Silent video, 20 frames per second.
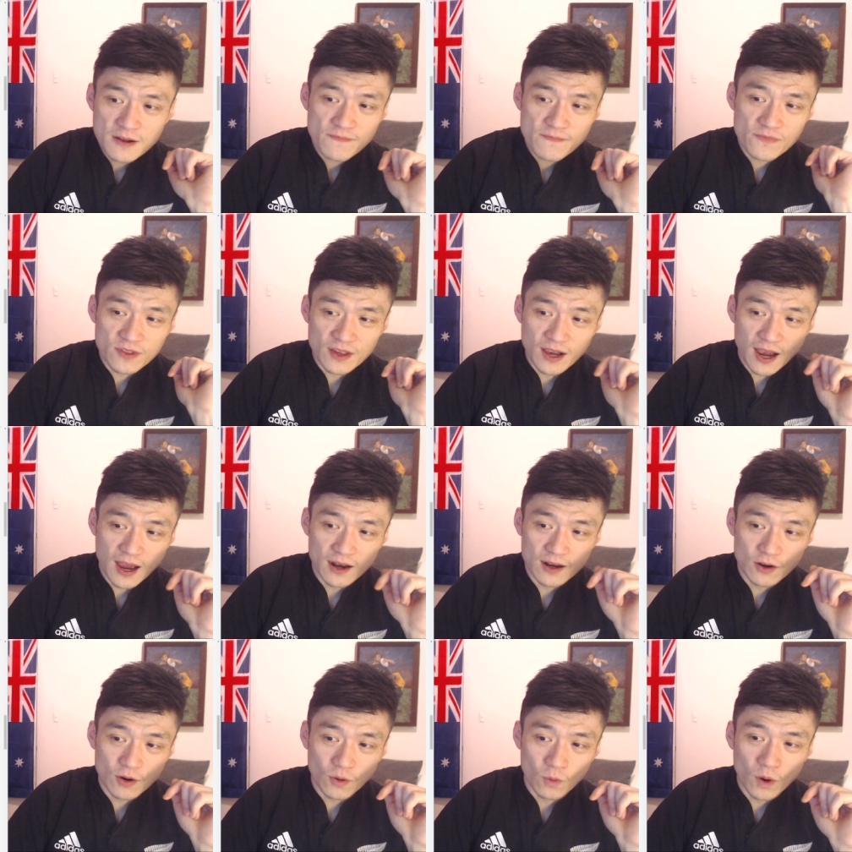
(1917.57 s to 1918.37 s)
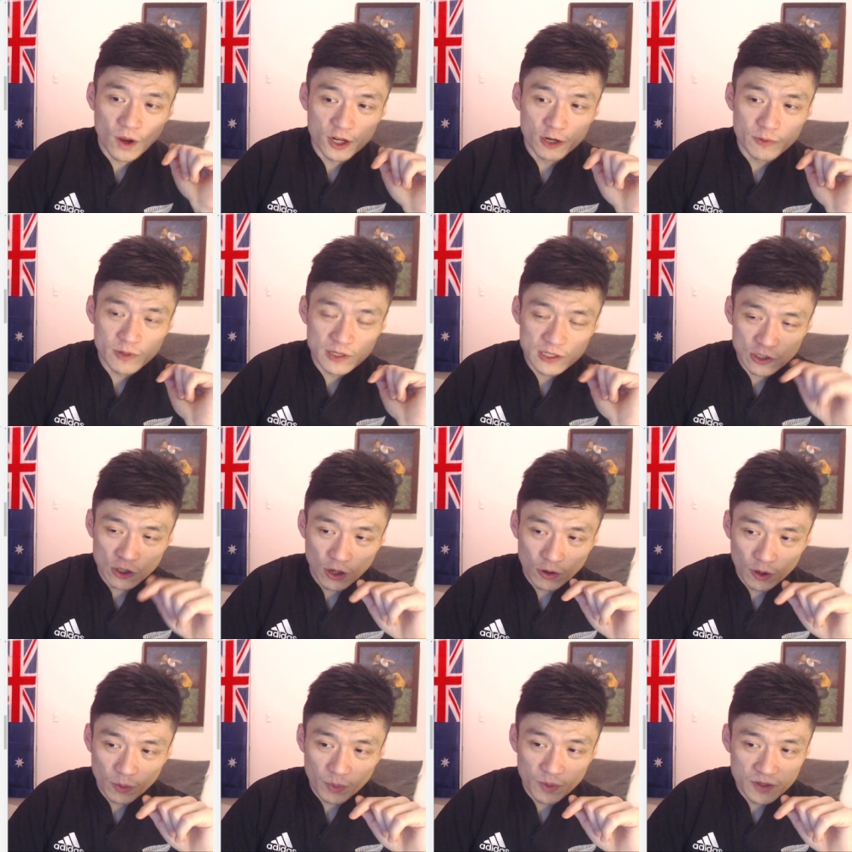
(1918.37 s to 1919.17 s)
that whether it be Scott
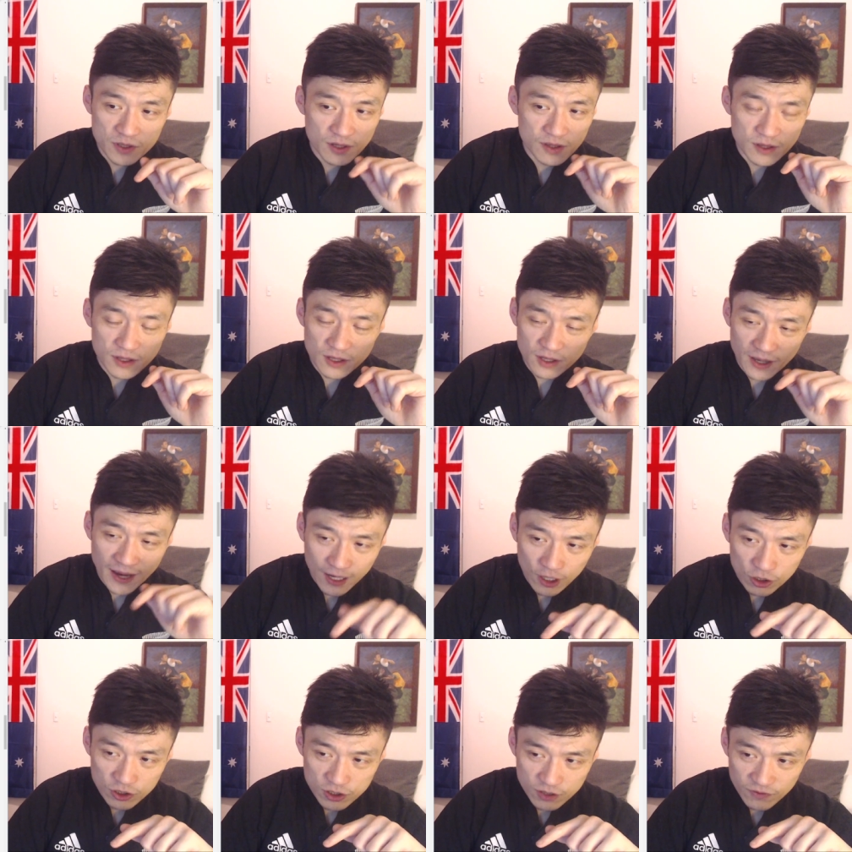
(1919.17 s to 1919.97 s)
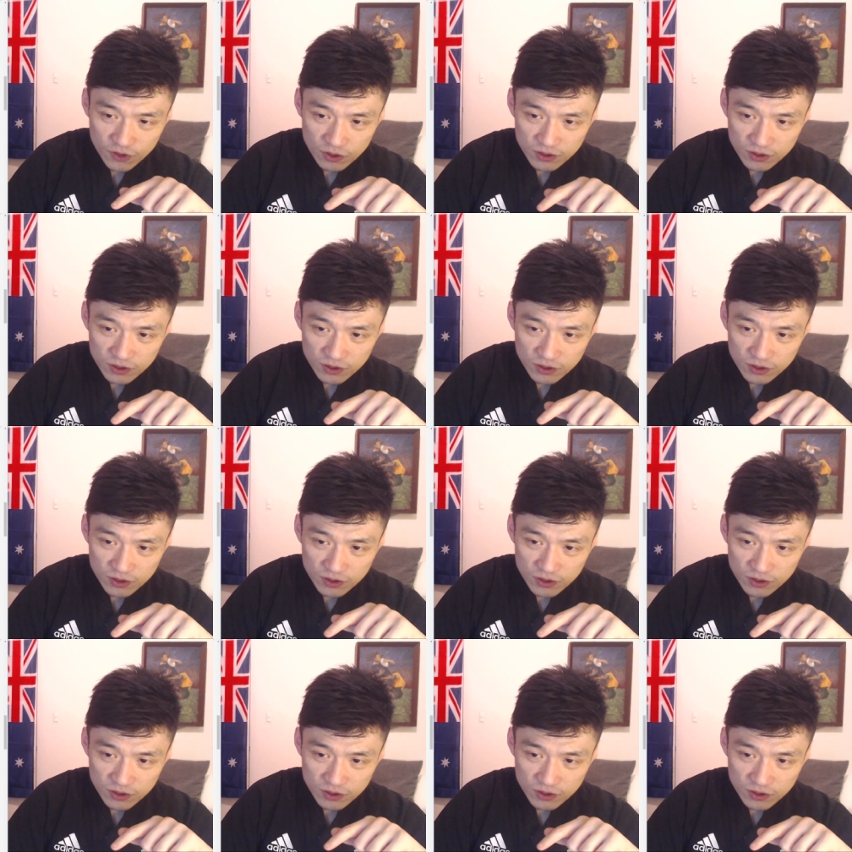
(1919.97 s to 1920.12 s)
Robinson, the head coach of New